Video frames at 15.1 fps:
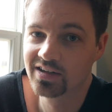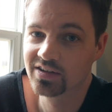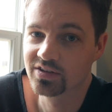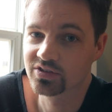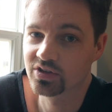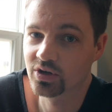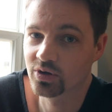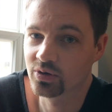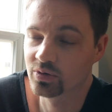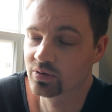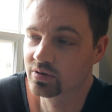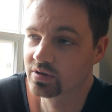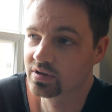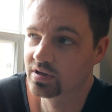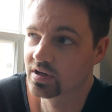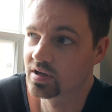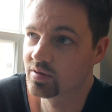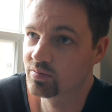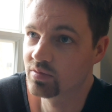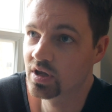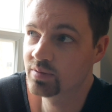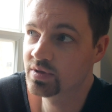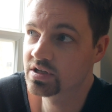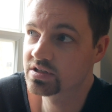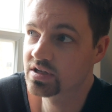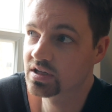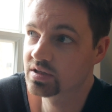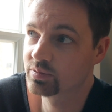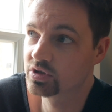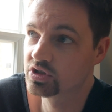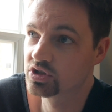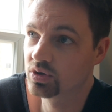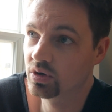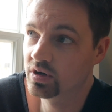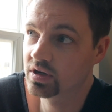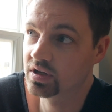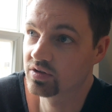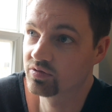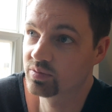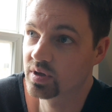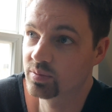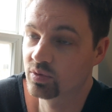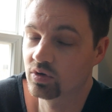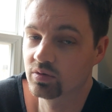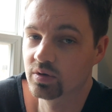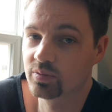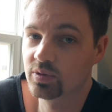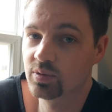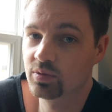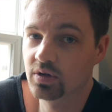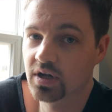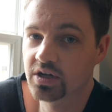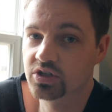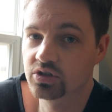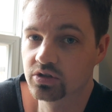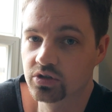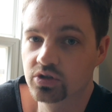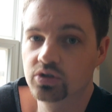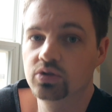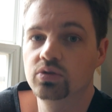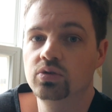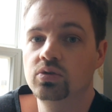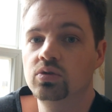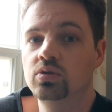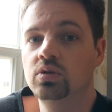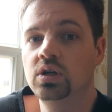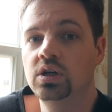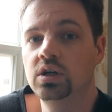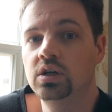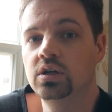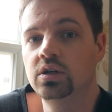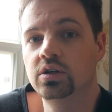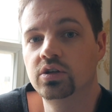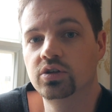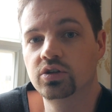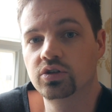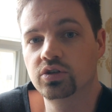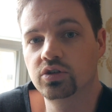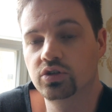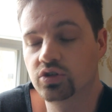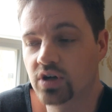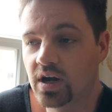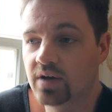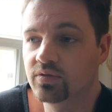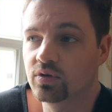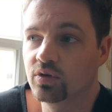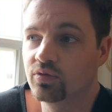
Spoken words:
So maybe it's not the majority of people, but people actually do travel